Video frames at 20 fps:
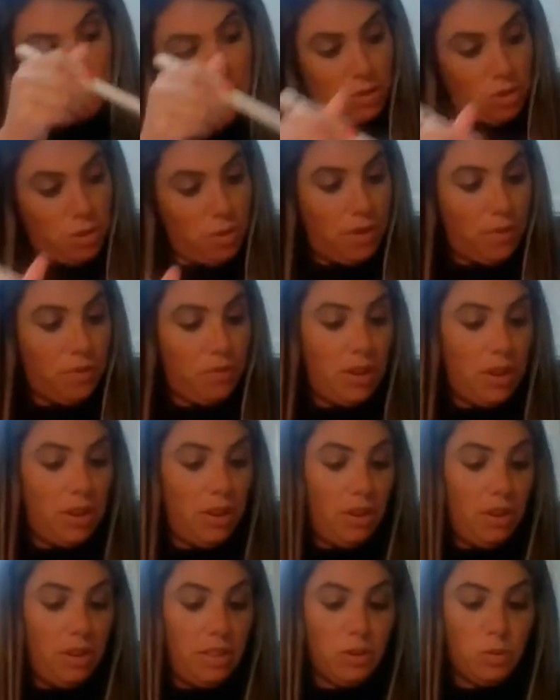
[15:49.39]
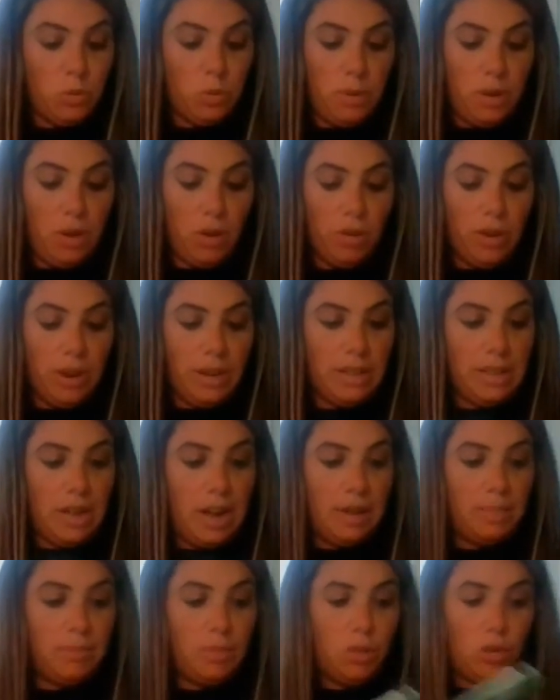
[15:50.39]
so I figured this would be a great
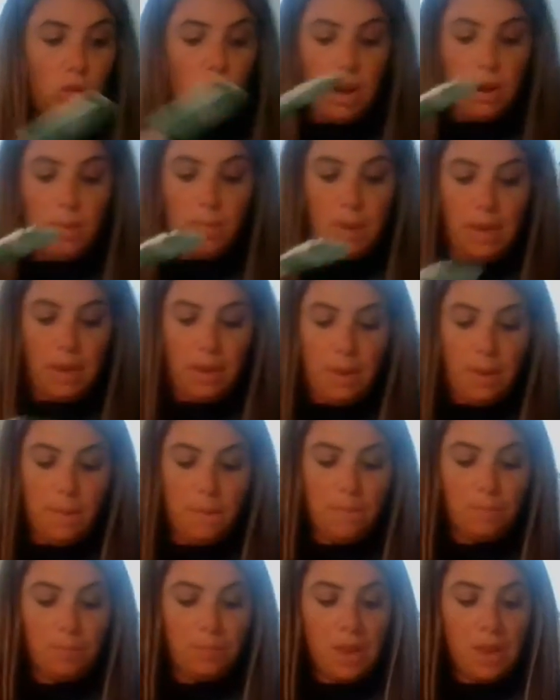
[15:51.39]
time to try to make it.